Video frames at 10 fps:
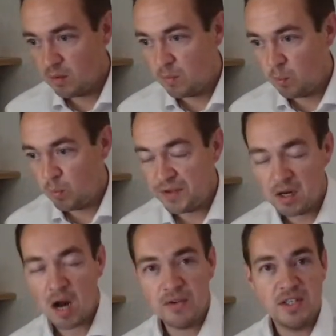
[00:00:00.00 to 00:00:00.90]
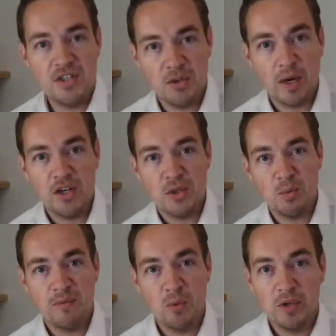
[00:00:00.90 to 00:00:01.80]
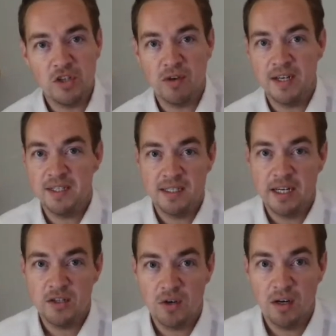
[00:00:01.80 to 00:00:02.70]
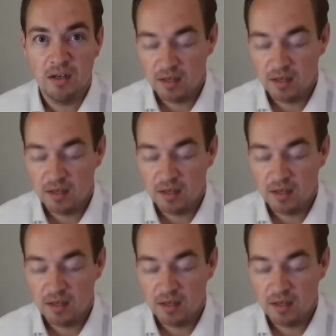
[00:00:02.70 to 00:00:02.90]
with the current situation with mortgage rates, etc.